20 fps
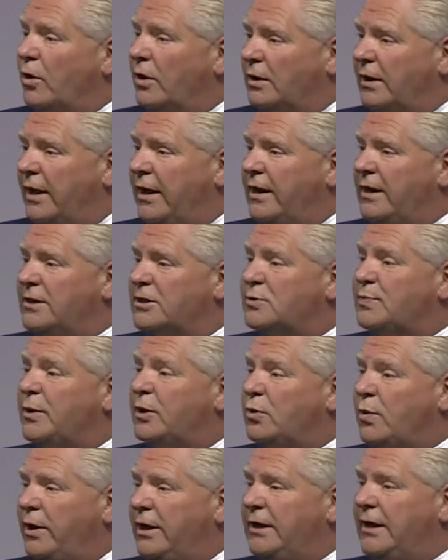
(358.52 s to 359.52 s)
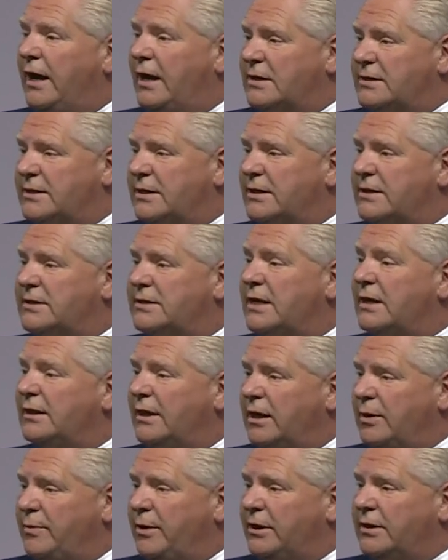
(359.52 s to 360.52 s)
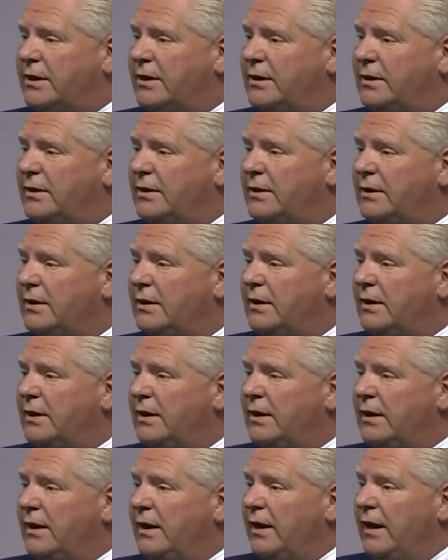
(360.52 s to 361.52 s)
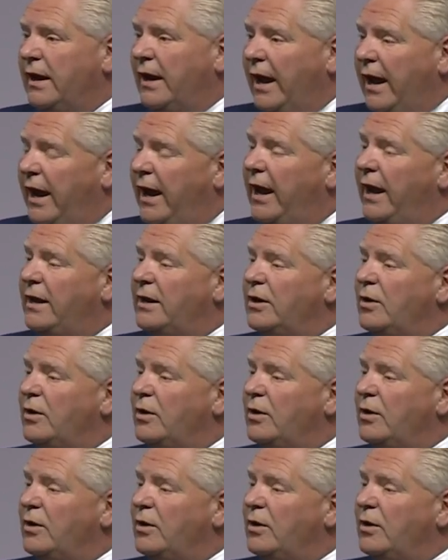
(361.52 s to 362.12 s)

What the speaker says: We've been listening to Premier Doug Ford live in London.